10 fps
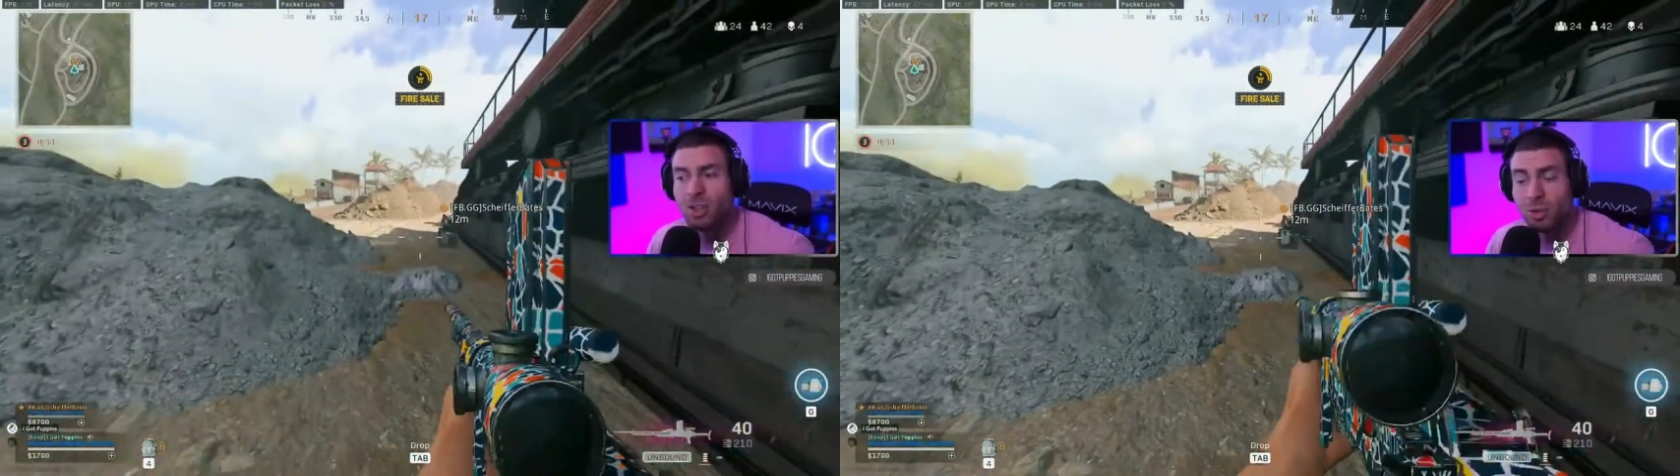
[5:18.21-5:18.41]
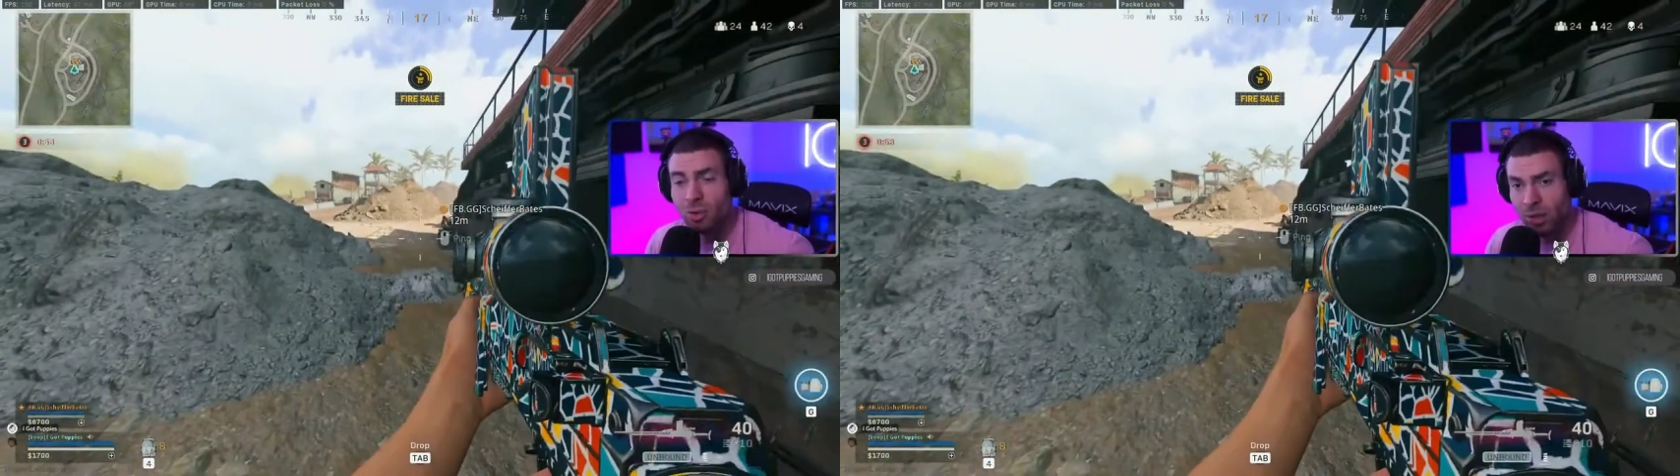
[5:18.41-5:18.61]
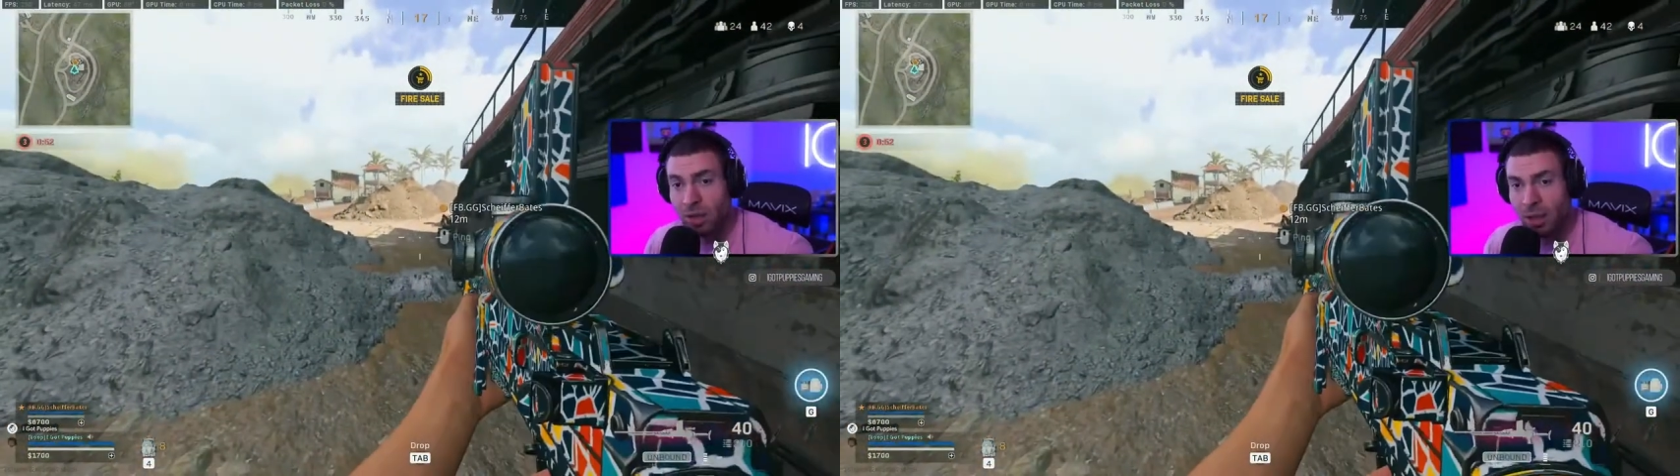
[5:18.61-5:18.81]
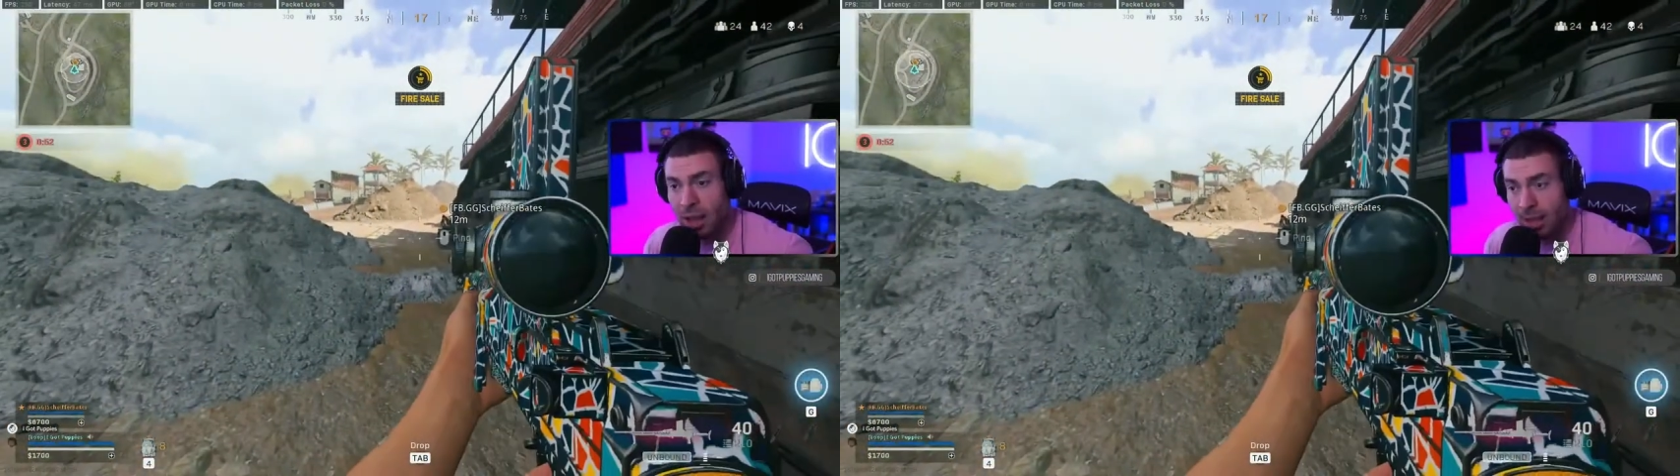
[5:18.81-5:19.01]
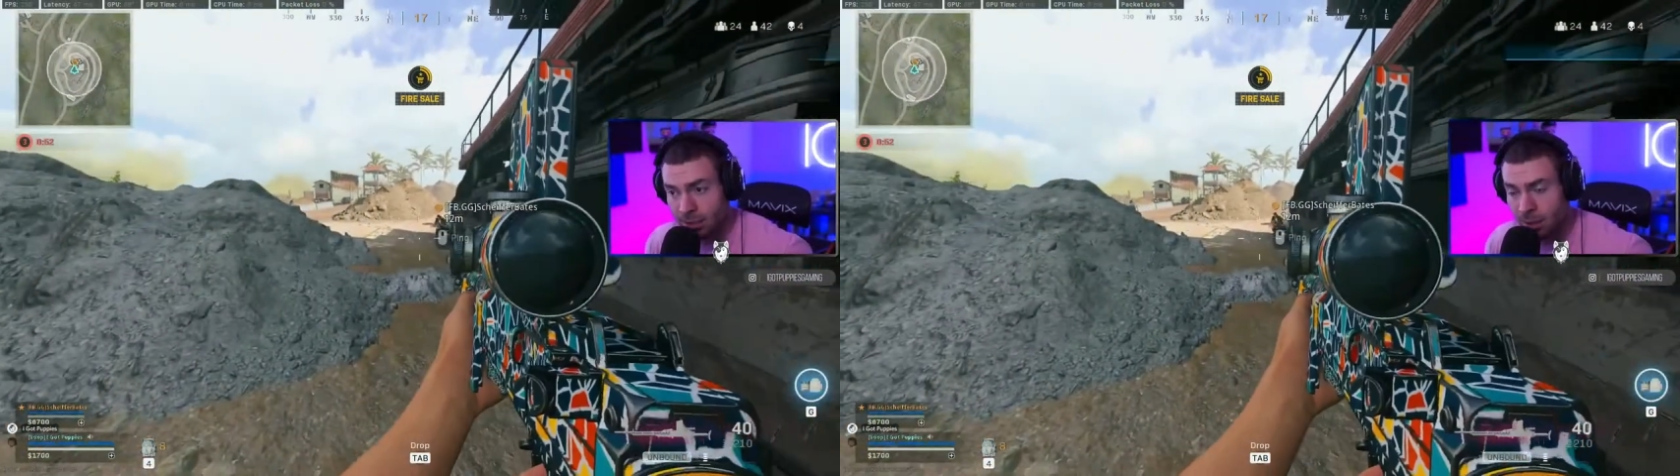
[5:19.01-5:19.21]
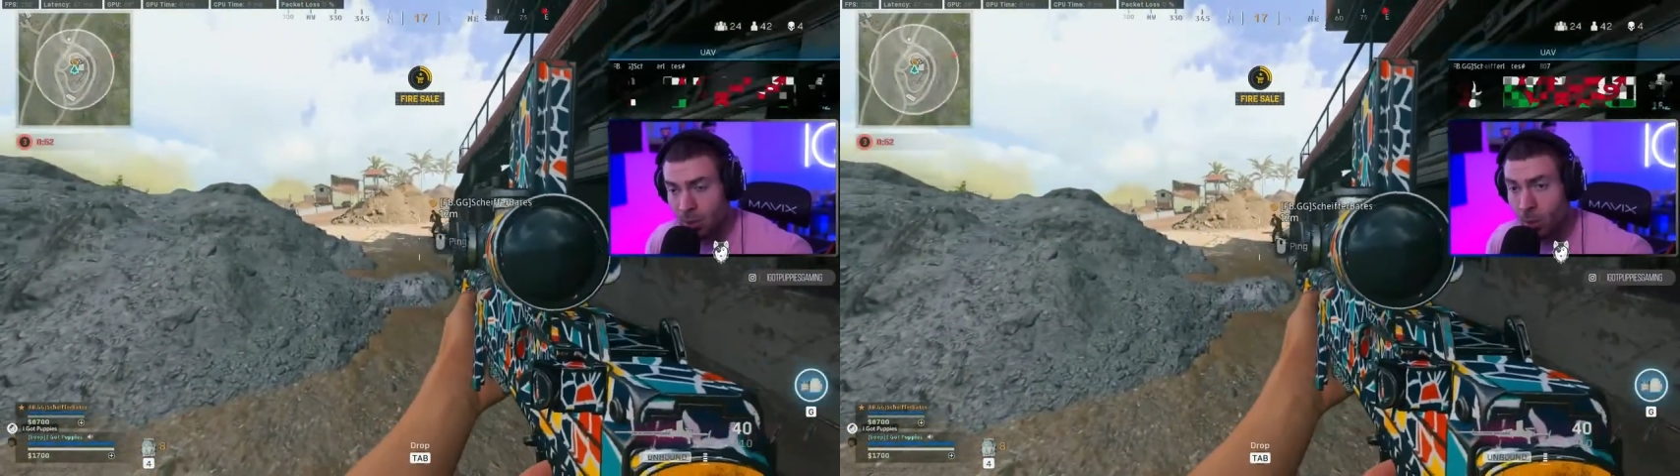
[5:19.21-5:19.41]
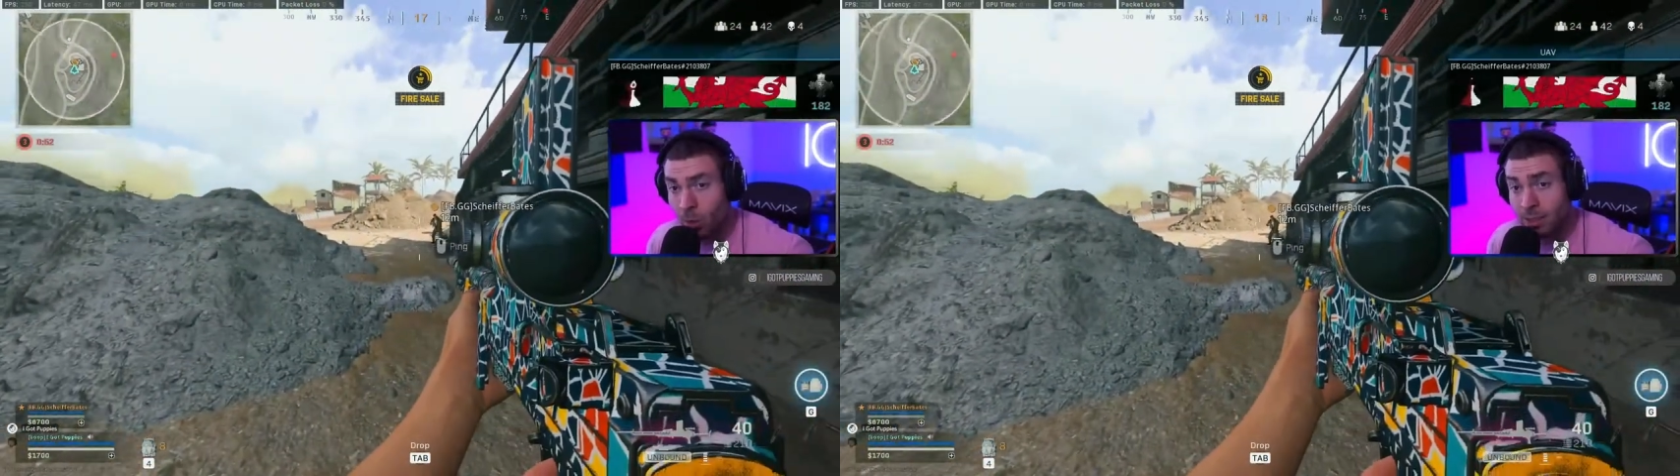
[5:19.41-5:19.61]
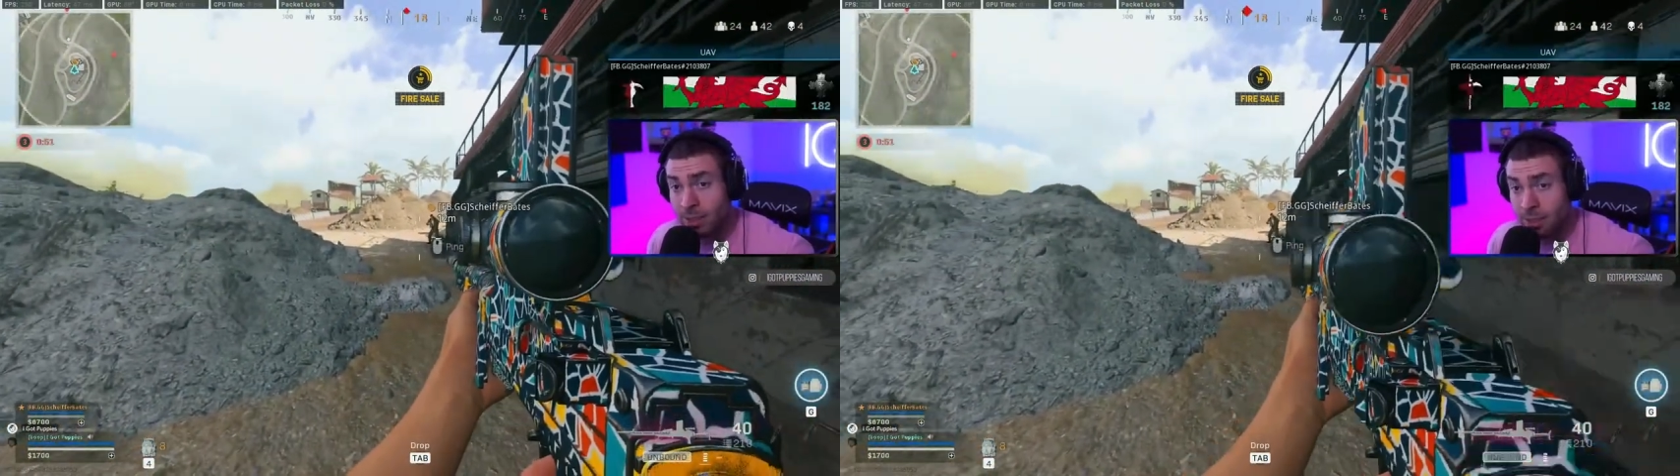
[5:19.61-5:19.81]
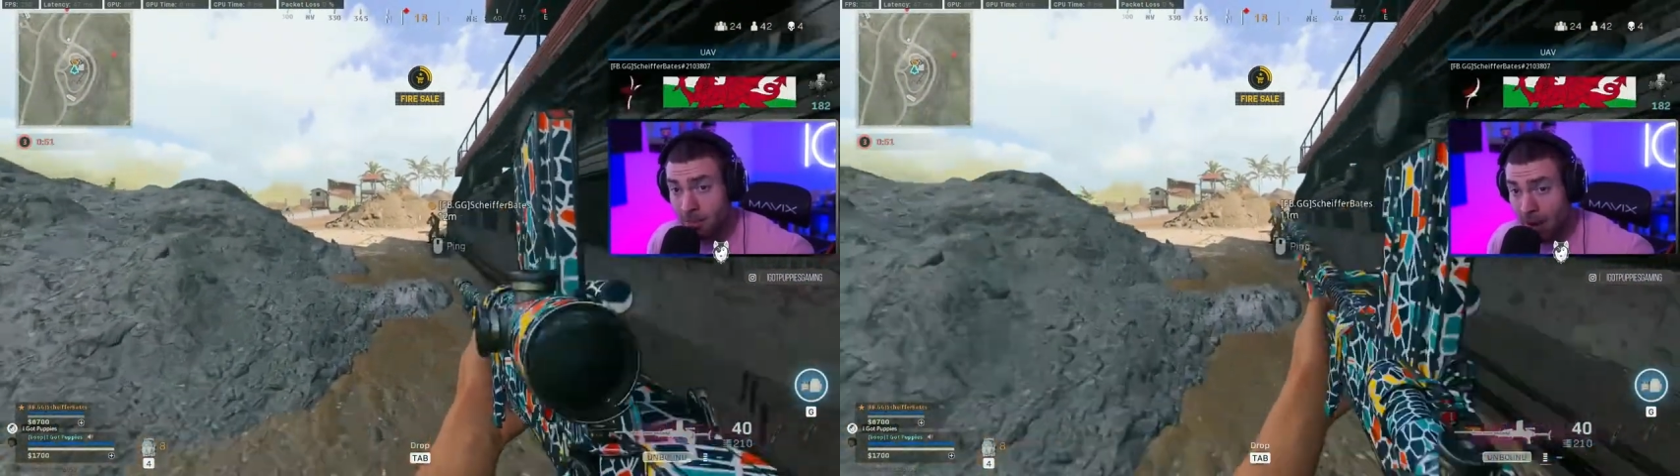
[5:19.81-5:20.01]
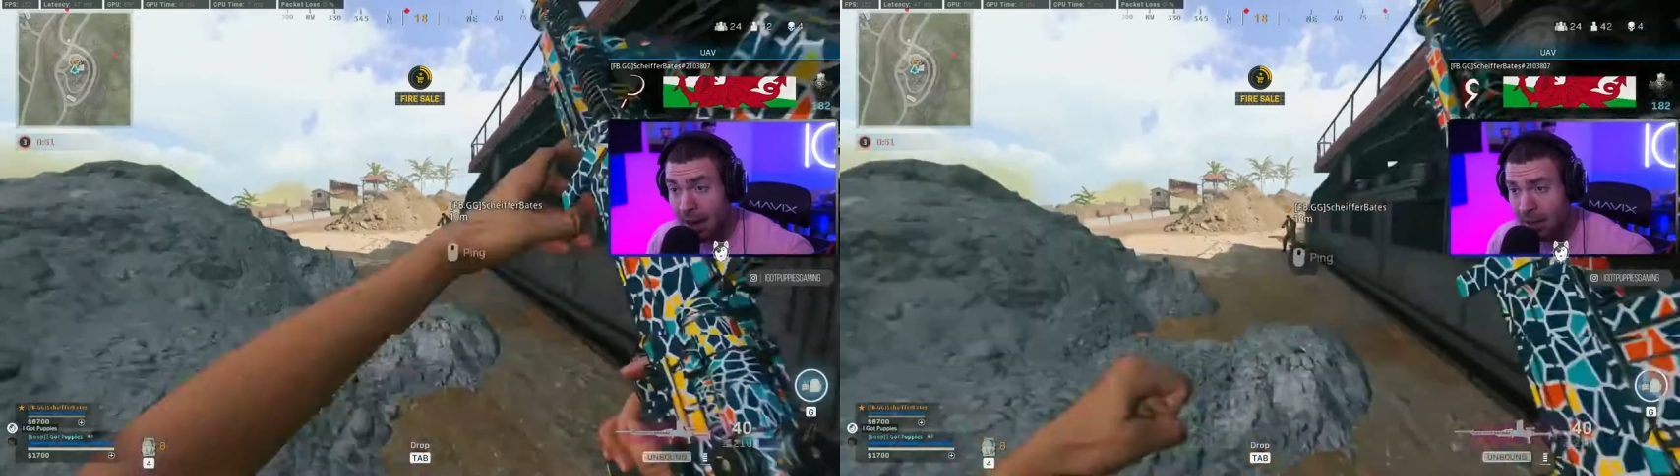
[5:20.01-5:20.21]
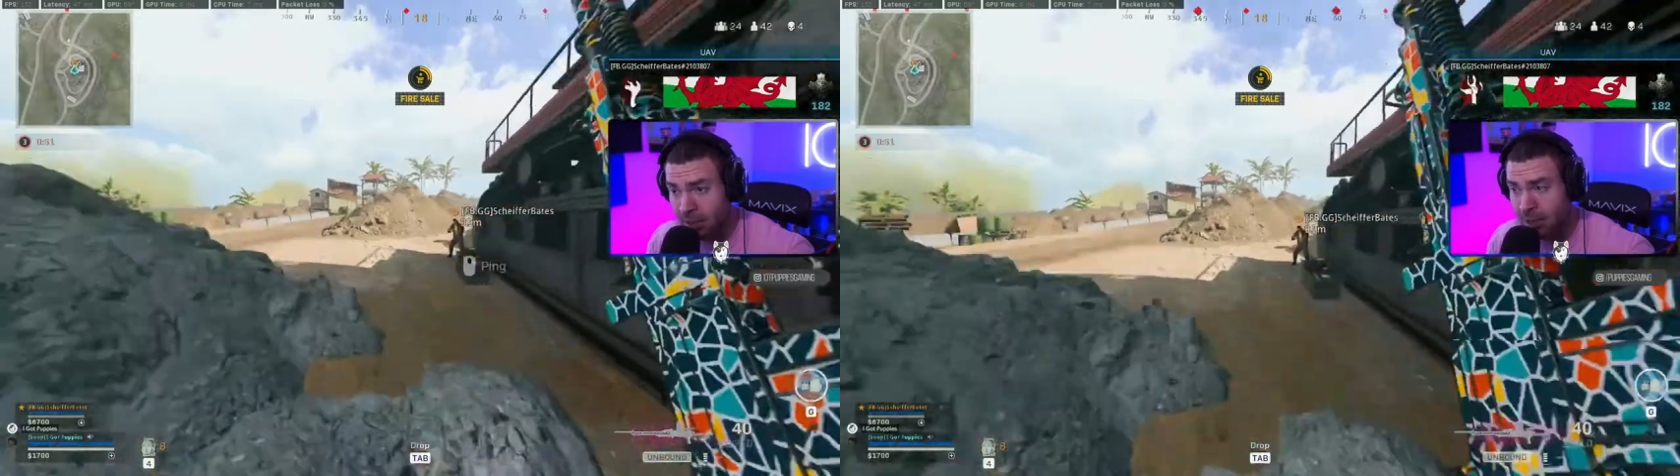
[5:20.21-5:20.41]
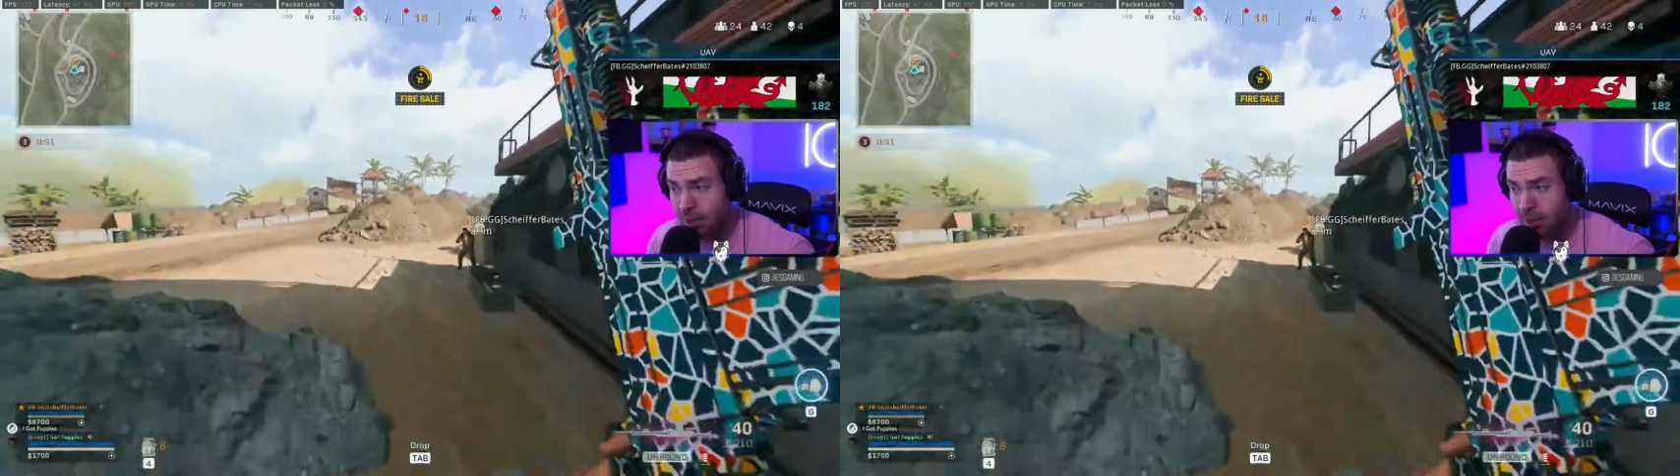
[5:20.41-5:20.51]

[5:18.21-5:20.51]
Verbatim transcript: you realize there was a demand